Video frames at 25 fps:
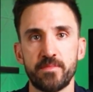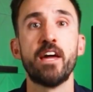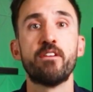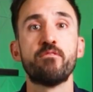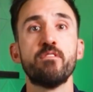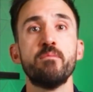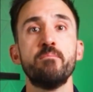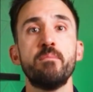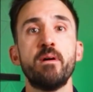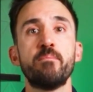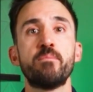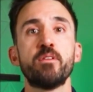
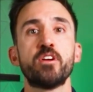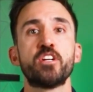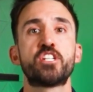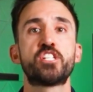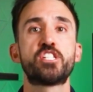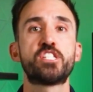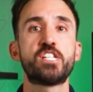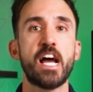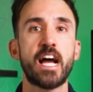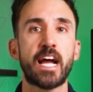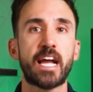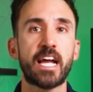And remember,
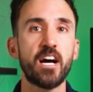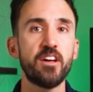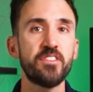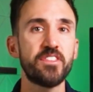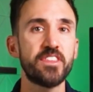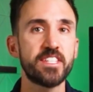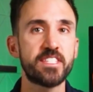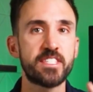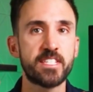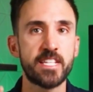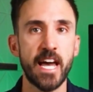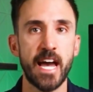check
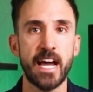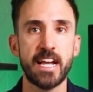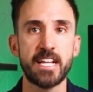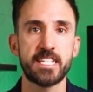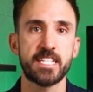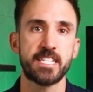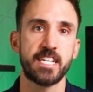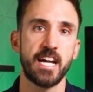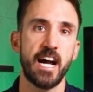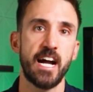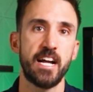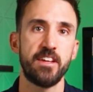out the
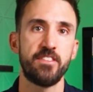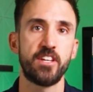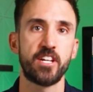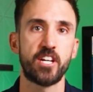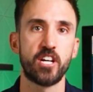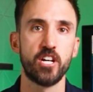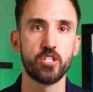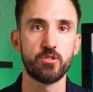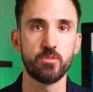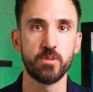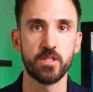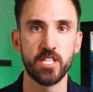text guide that
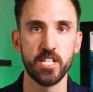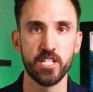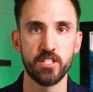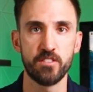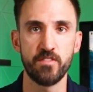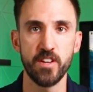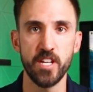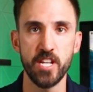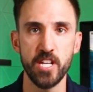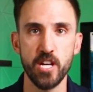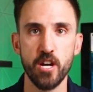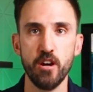goes with this
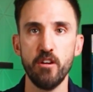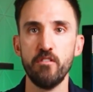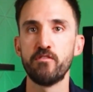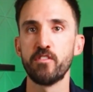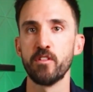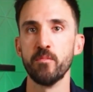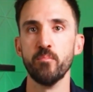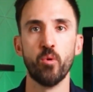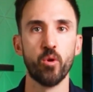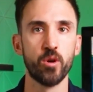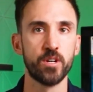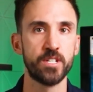video
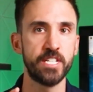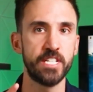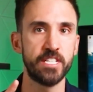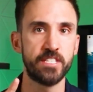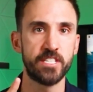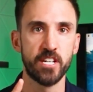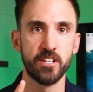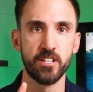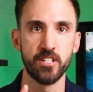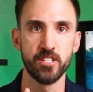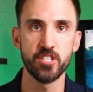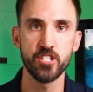for more
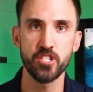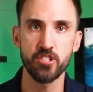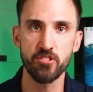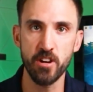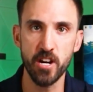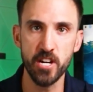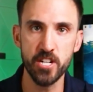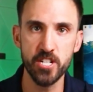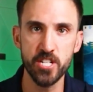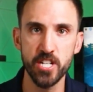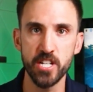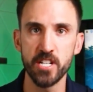detailed
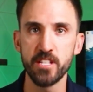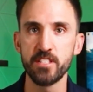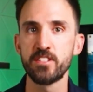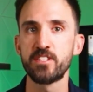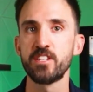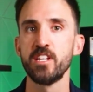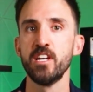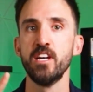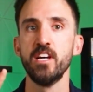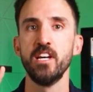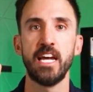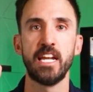
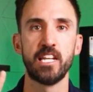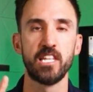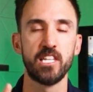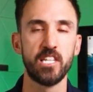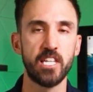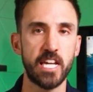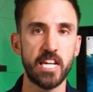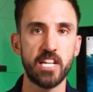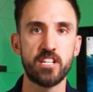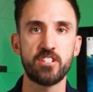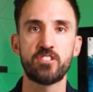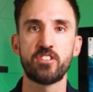instructions and
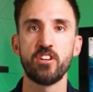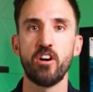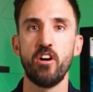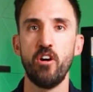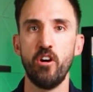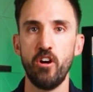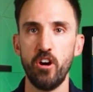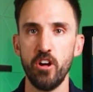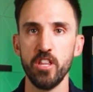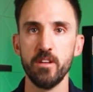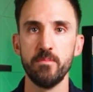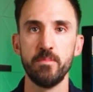links to
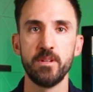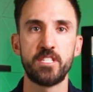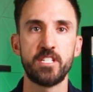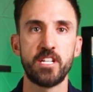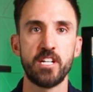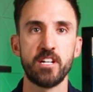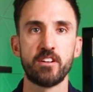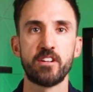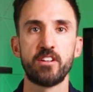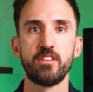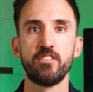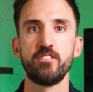all the
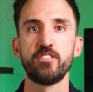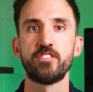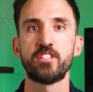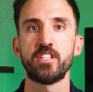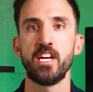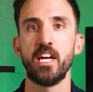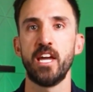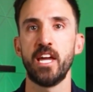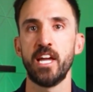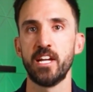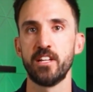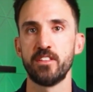
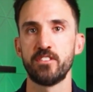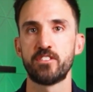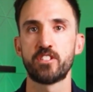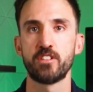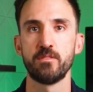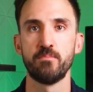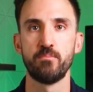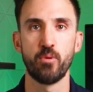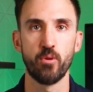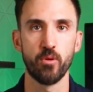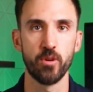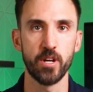materials and
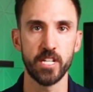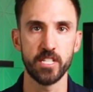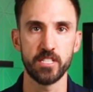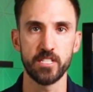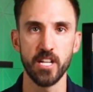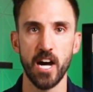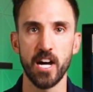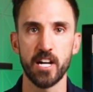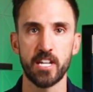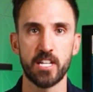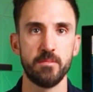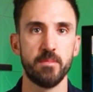supporting
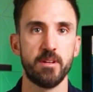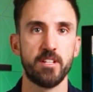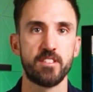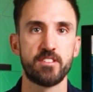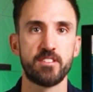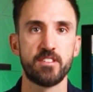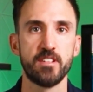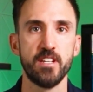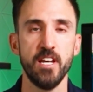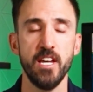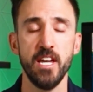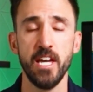
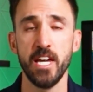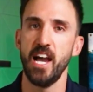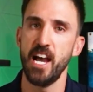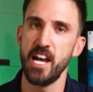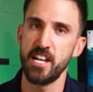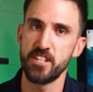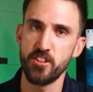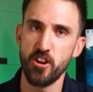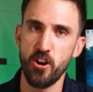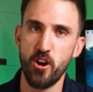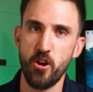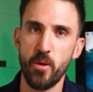documents.
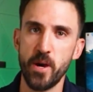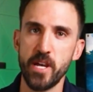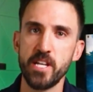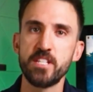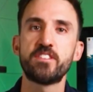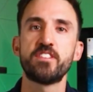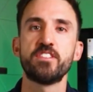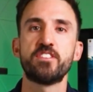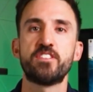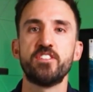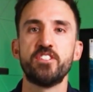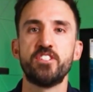As
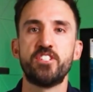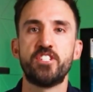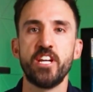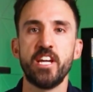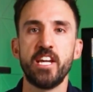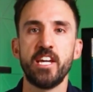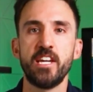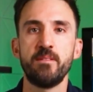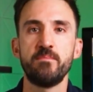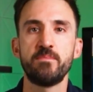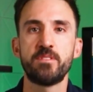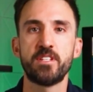always, this is
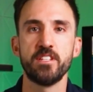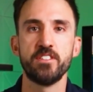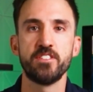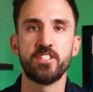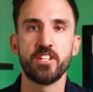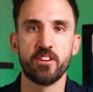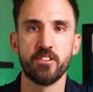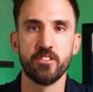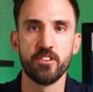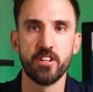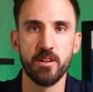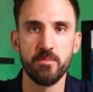James
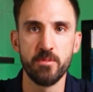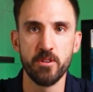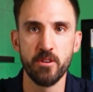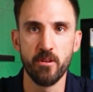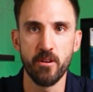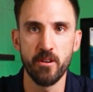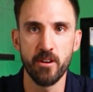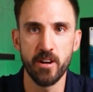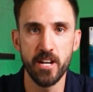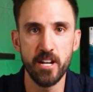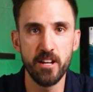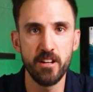
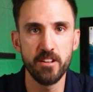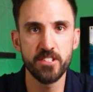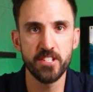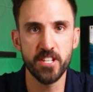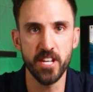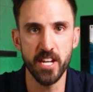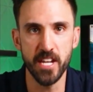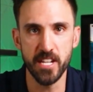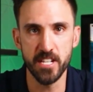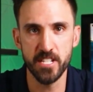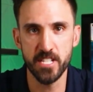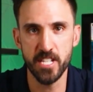N0WRL
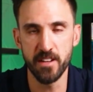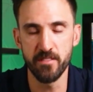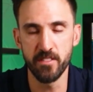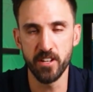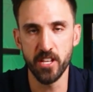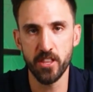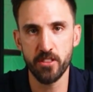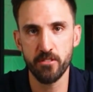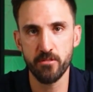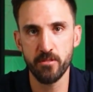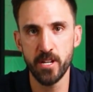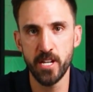saying
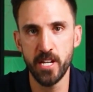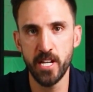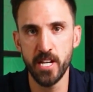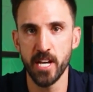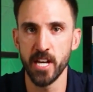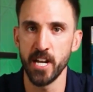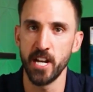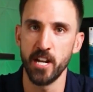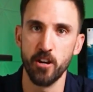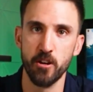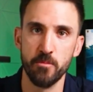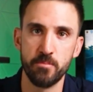73,
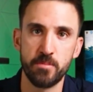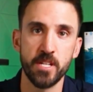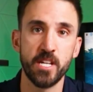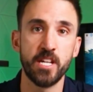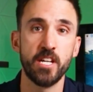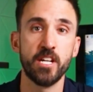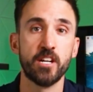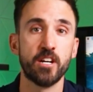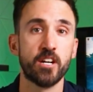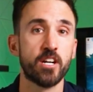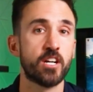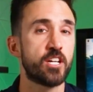and I hope to
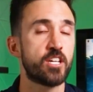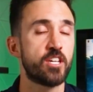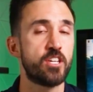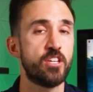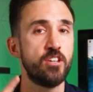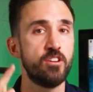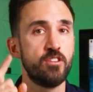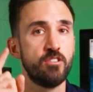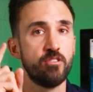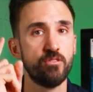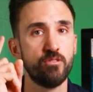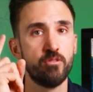hear
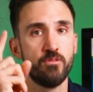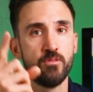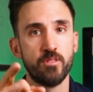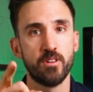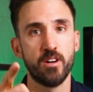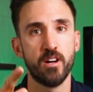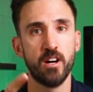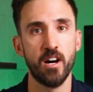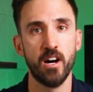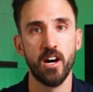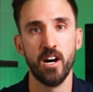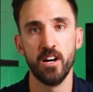you
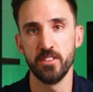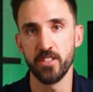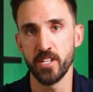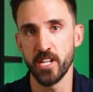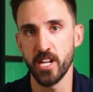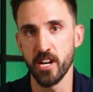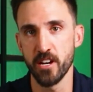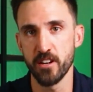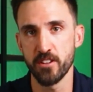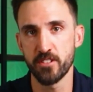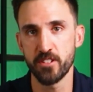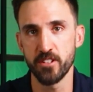on
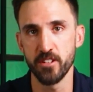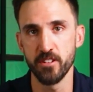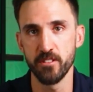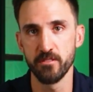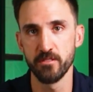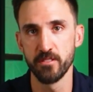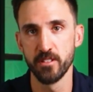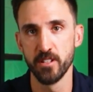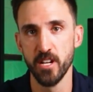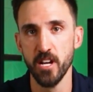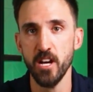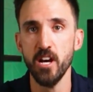the air soon,